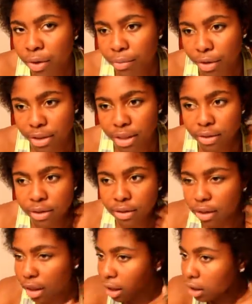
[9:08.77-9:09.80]
But this
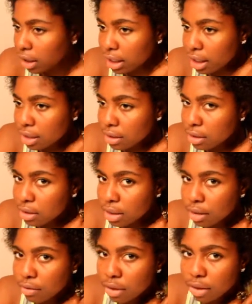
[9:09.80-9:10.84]
is how, like, I still
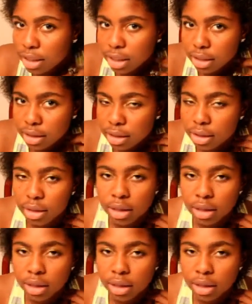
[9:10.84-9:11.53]
have all this,